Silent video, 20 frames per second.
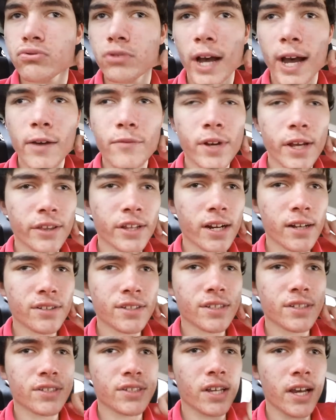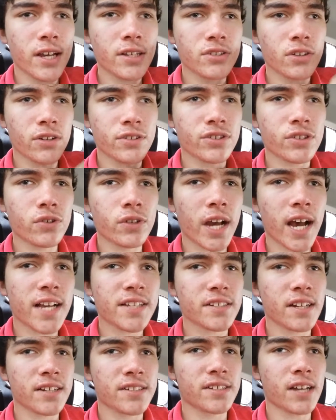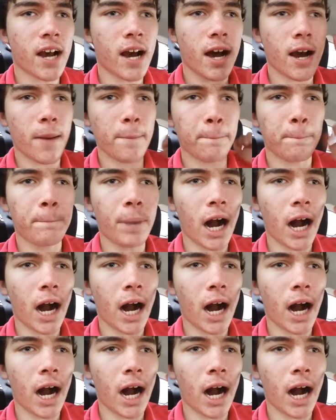I have nothing else to say, so I'll see you guys next time.